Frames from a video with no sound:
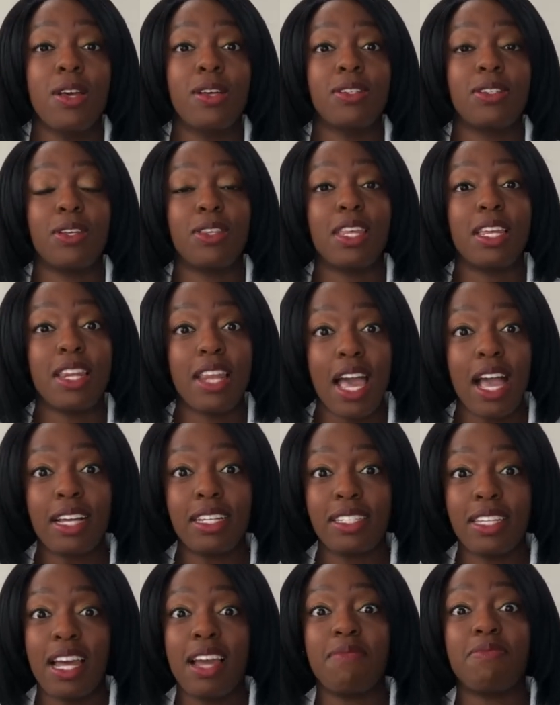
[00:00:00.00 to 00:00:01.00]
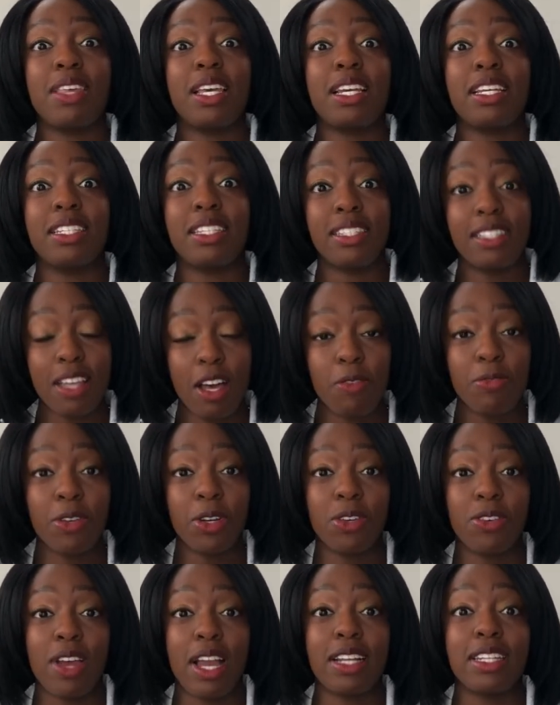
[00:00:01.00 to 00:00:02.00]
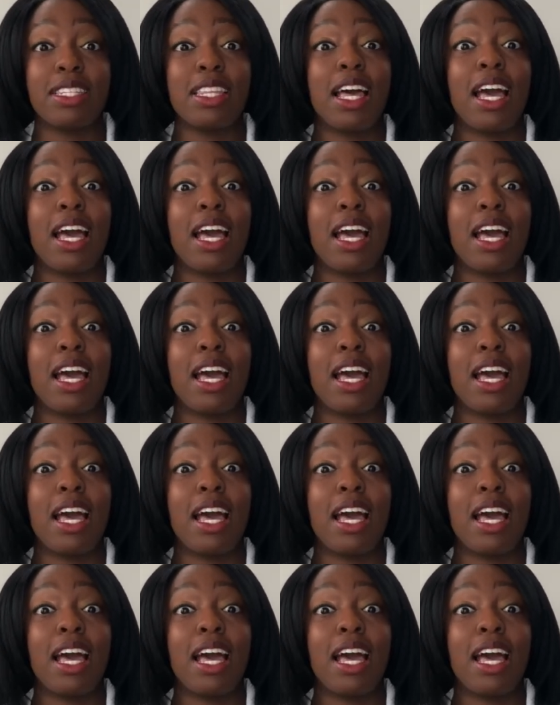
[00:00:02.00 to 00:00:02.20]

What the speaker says: So the next time they can self-correct